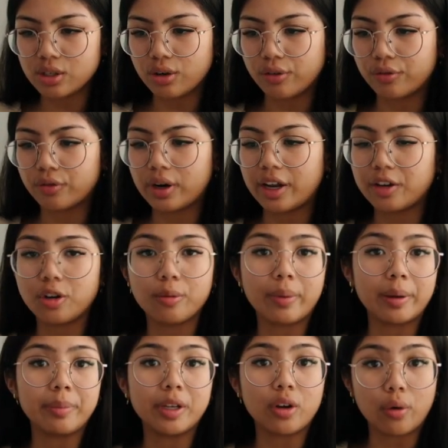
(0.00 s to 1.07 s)
to a friend who
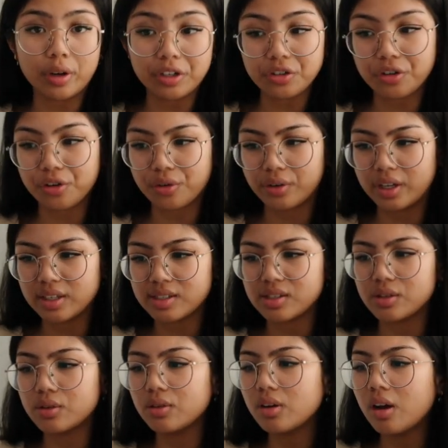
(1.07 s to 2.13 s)
might be going to Korea
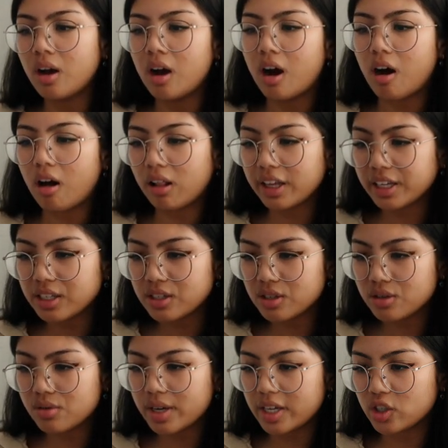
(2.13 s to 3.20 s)
soon, all I can
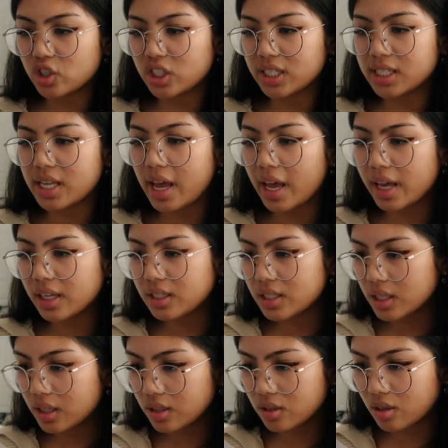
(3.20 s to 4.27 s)
do is just head
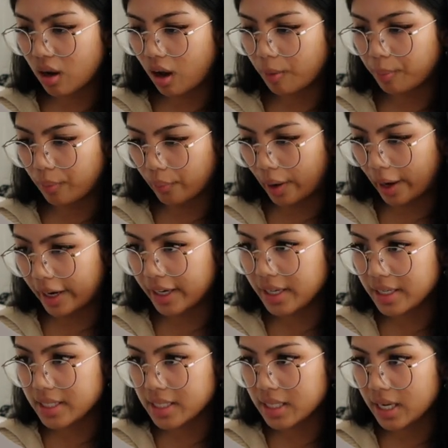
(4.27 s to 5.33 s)
to the top
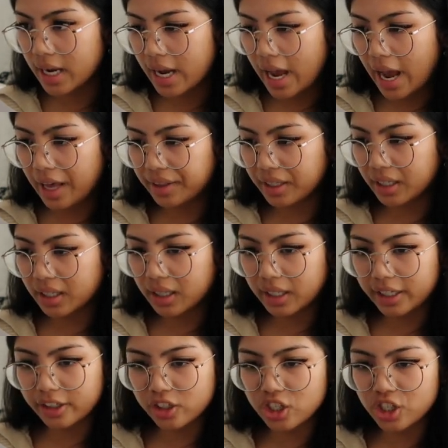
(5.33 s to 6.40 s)
right and then
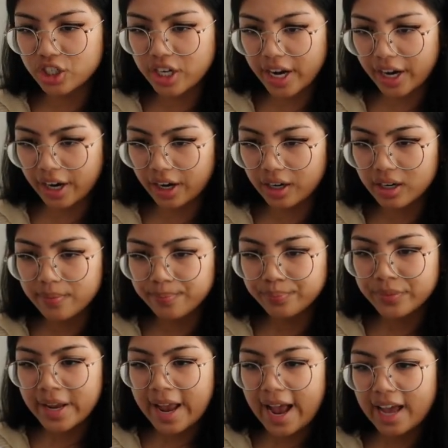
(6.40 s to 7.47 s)
click share.
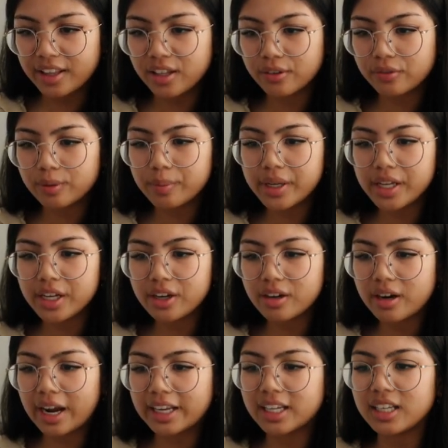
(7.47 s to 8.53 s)
And then from here,
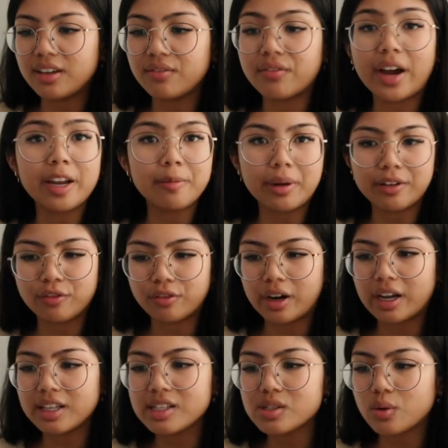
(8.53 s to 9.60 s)
I can invite my
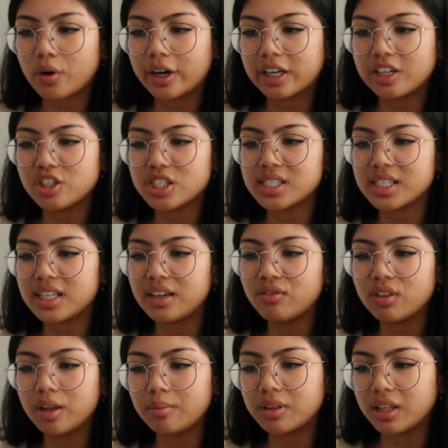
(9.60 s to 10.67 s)
friends, or I can just give
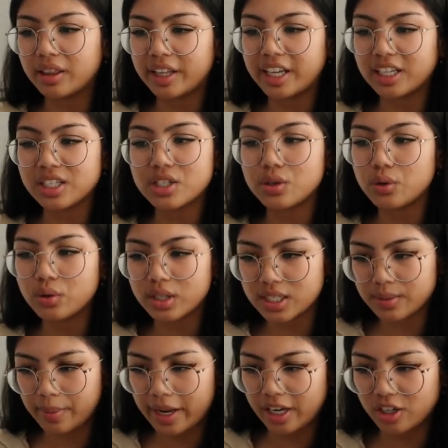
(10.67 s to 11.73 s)
them the link to this
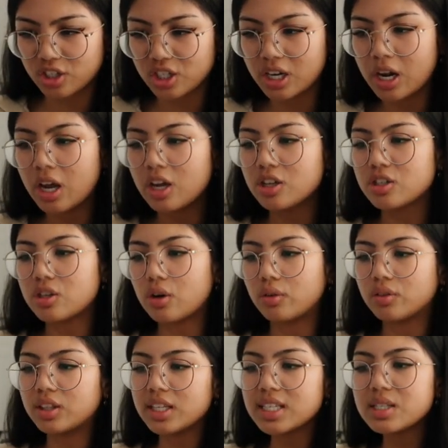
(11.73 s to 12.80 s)
page.
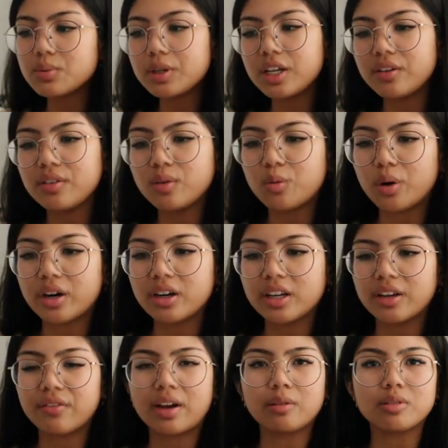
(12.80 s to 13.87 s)
So this would even work
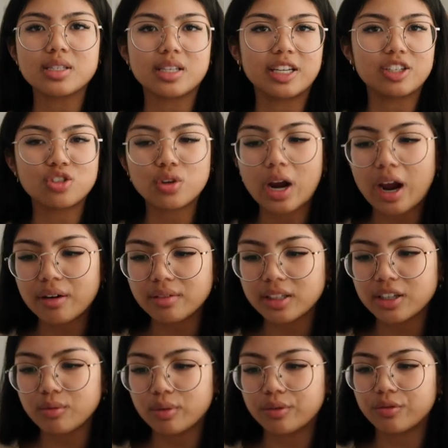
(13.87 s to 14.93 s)
if I was like
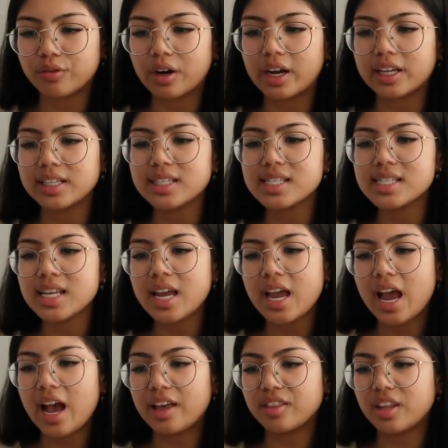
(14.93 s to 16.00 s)
traveling with friends,
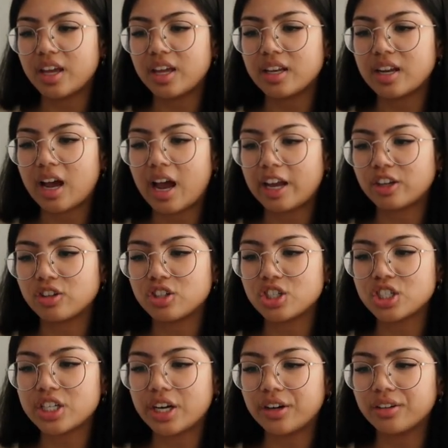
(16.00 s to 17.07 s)
and then I could
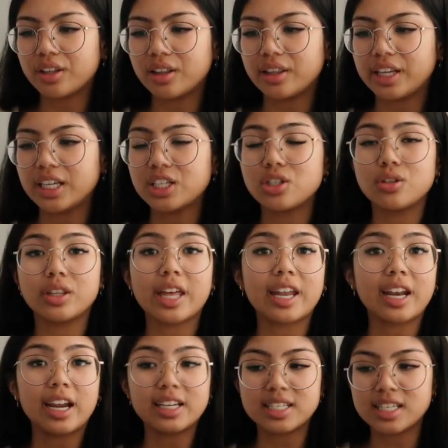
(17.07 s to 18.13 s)
share the link to
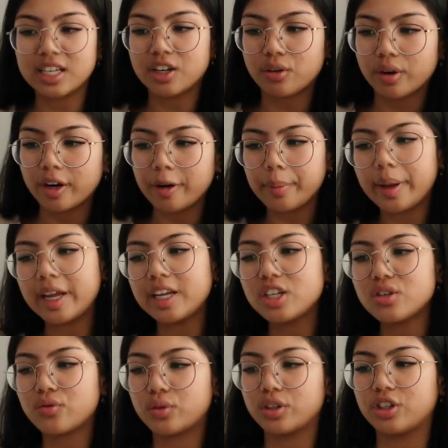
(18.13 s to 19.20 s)
that itinerary
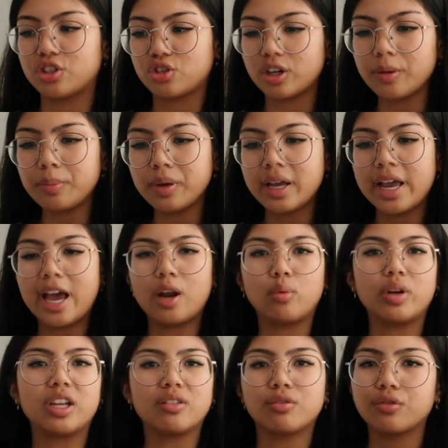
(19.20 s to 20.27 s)
page for the trip and
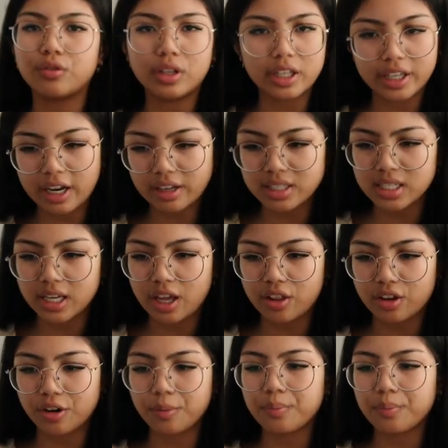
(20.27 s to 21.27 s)
we can fill it out together.